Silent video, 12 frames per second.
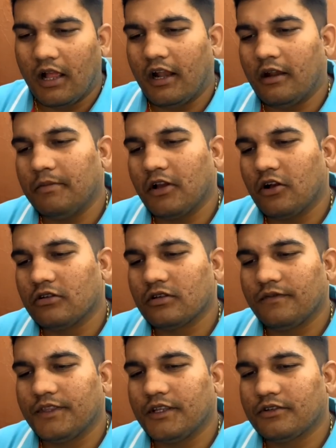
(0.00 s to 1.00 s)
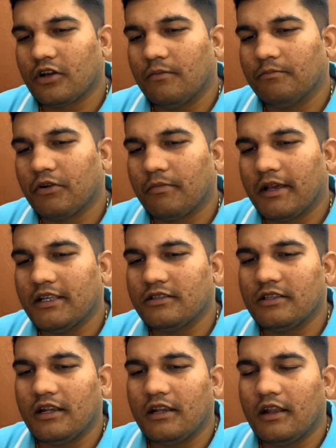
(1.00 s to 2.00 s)
And because of this compromise,
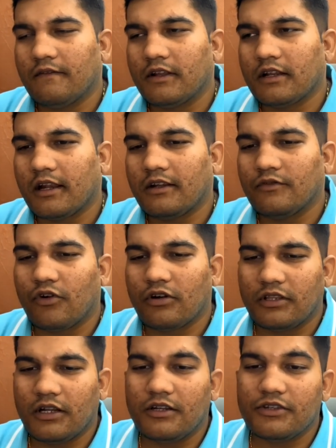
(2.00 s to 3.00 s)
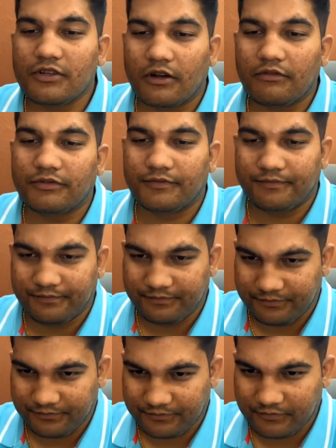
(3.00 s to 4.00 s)
they never get what they deserve.
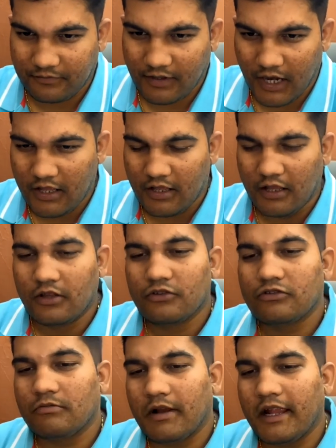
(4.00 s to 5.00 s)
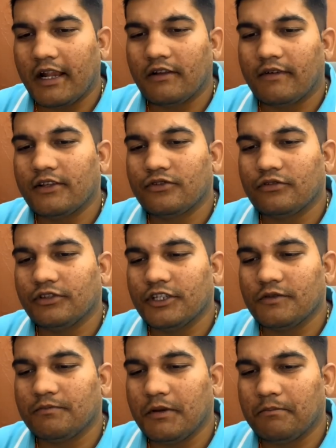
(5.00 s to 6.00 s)
So my advice to
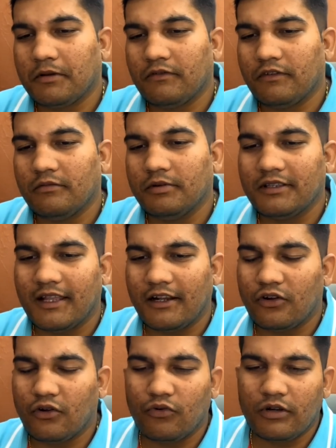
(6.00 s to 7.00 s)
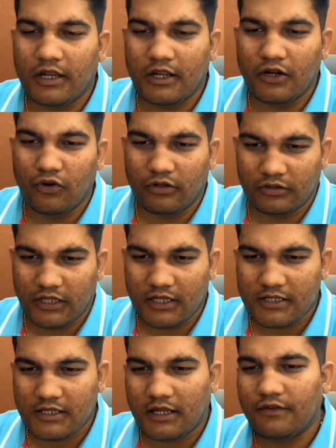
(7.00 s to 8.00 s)
these people will be that don't ignore
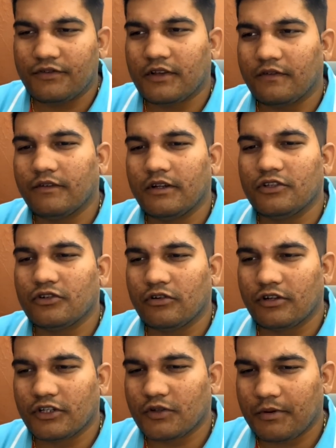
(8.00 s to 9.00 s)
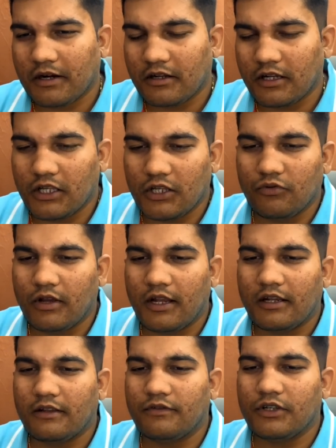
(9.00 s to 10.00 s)
things. And if someone is not respecting you,
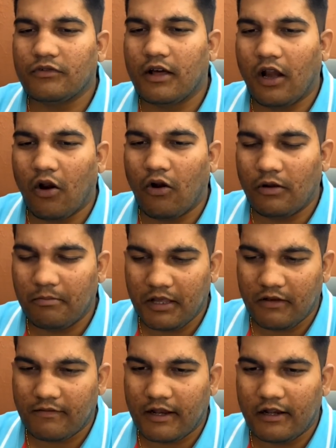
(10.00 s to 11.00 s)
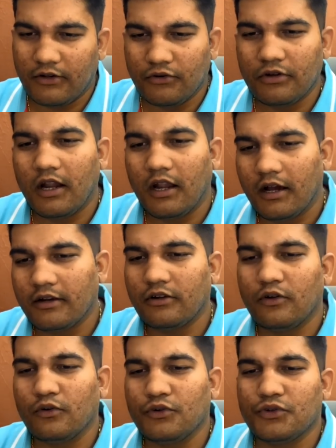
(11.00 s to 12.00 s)
and if you are not being valued,
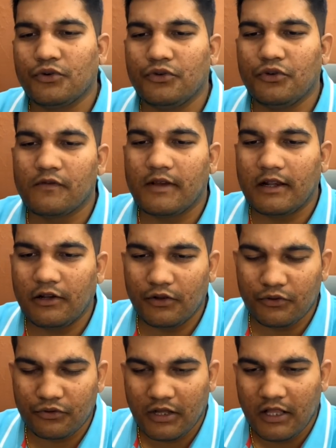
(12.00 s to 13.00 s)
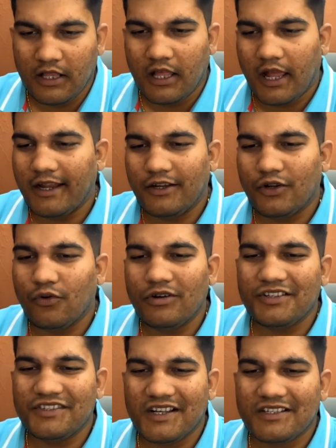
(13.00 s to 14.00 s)
learn to show your value and
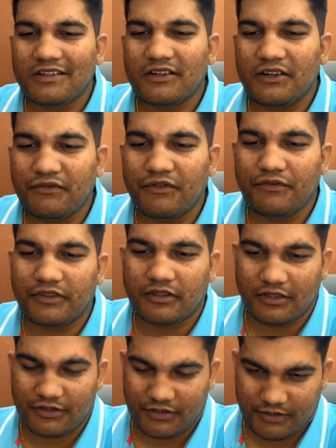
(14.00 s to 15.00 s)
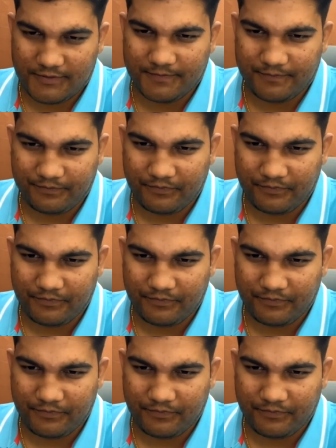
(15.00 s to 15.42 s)
don't just live with this.